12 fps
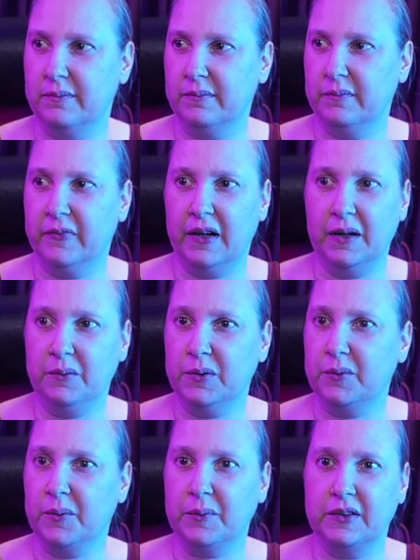Why would
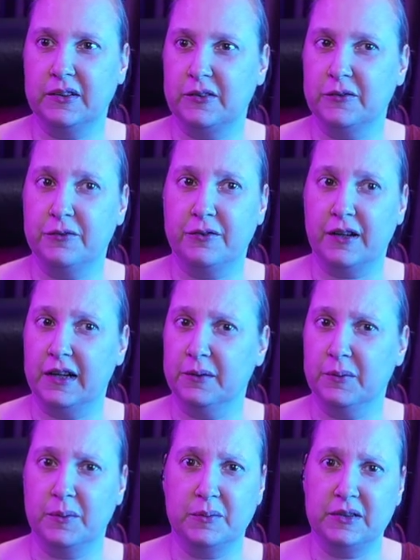we want it to file
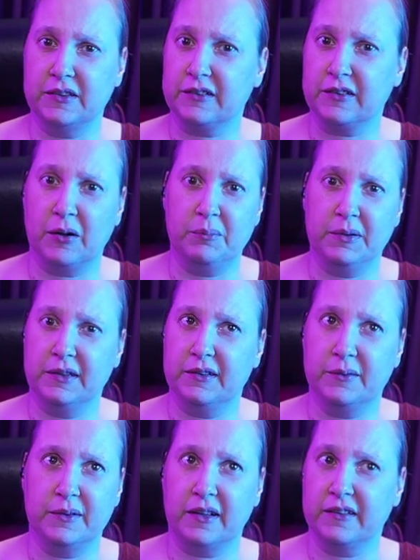when we just copy
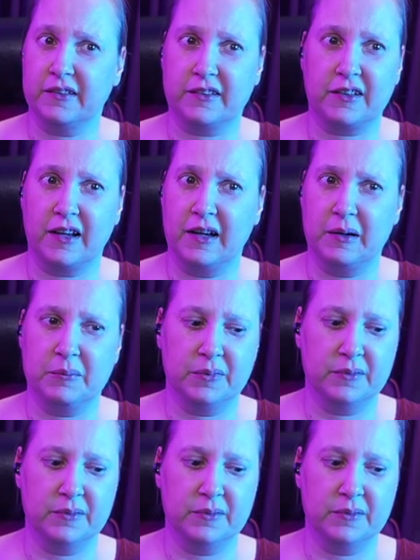into another tab?